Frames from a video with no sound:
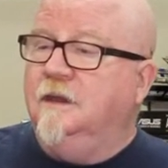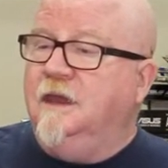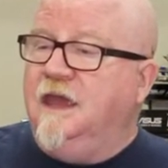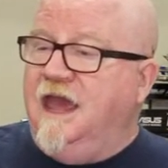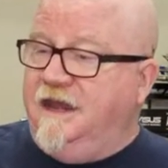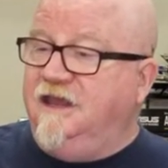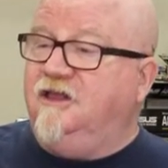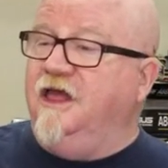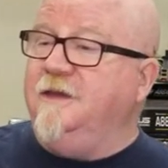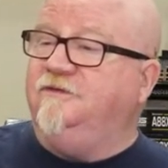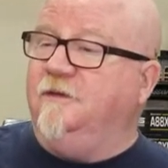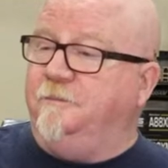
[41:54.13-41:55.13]
And he
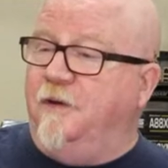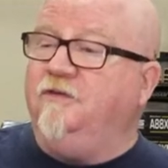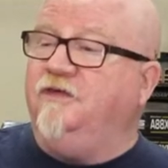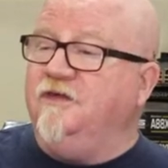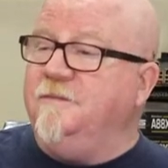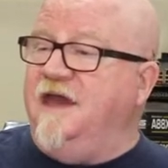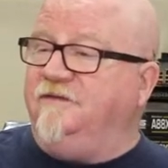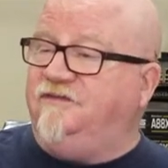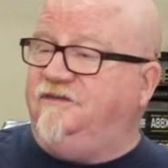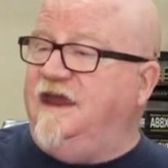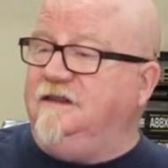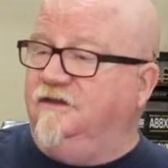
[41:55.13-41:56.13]
claims that both of them have
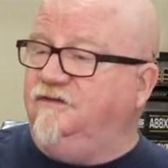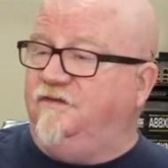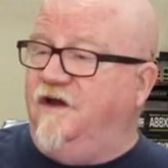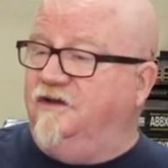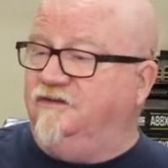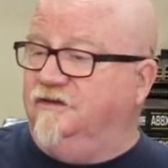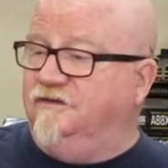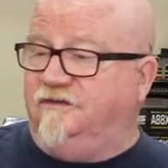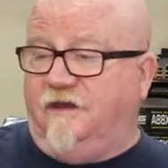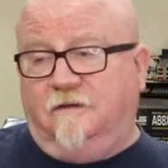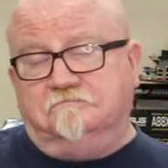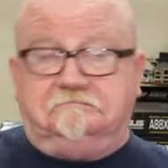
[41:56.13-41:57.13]
stateless functions.
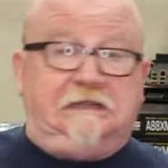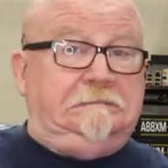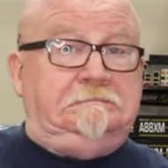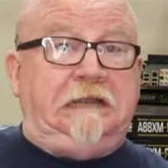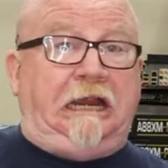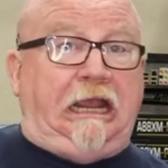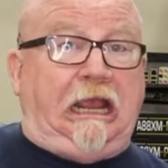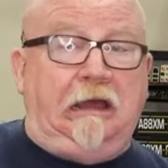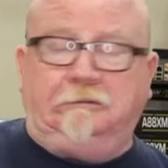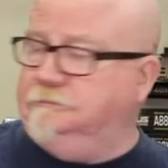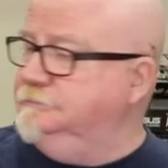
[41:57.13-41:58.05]
So there you go.